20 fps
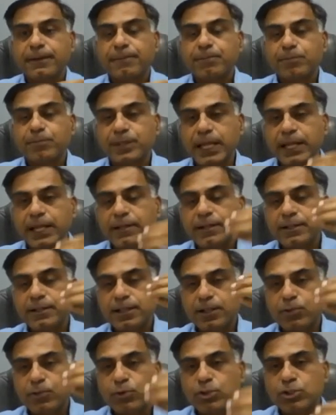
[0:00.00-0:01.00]
then the
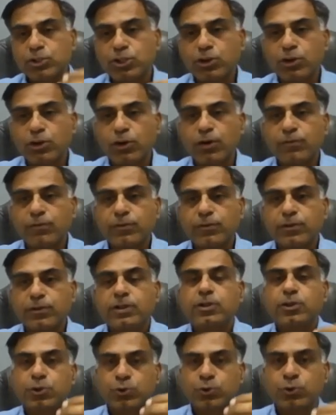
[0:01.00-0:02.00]
question of
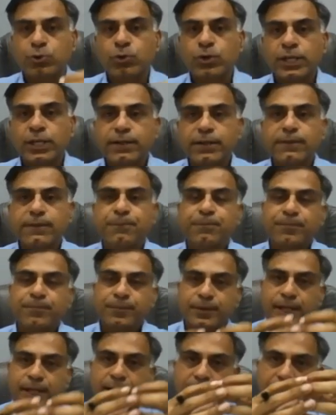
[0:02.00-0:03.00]
knowing
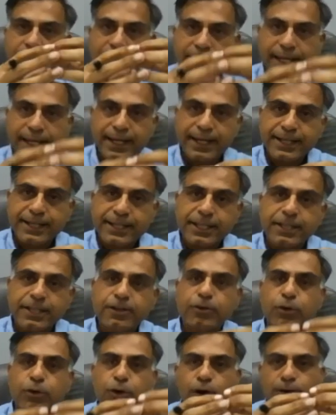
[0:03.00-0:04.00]
the
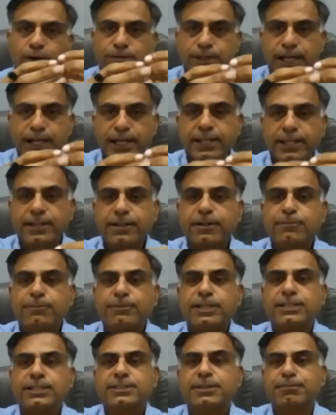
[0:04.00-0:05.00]
hierarchy of the income
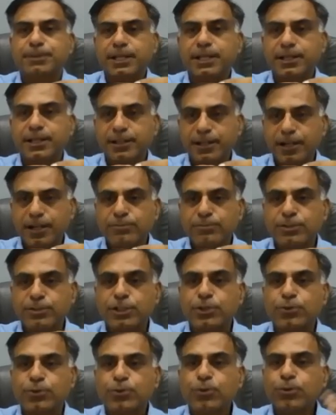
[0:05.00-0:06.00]
tax appeal comes
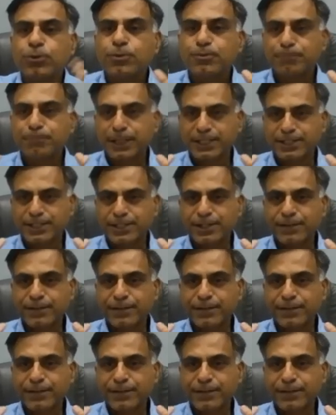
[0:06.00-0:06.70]
into picture.